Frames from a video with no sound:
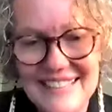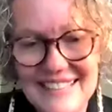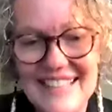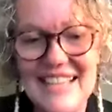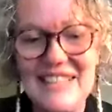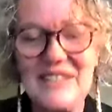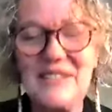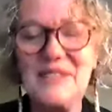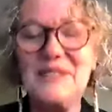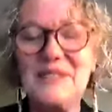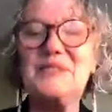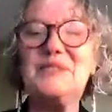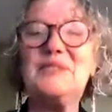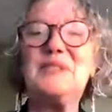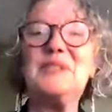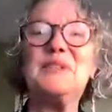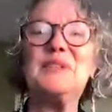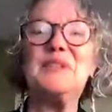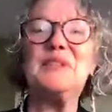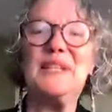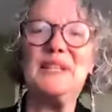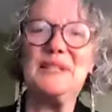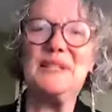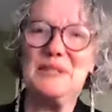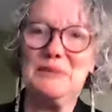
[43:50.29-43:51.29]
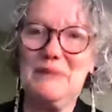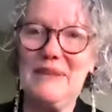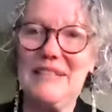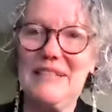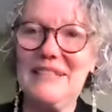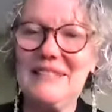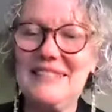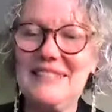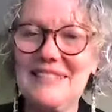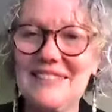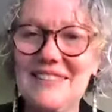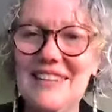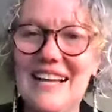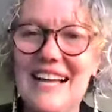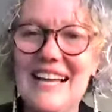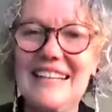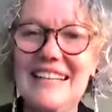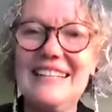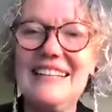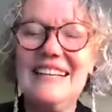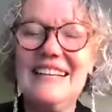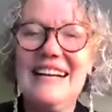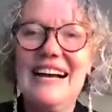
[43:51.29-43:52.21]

Thank you, Stuart. It's been a delight.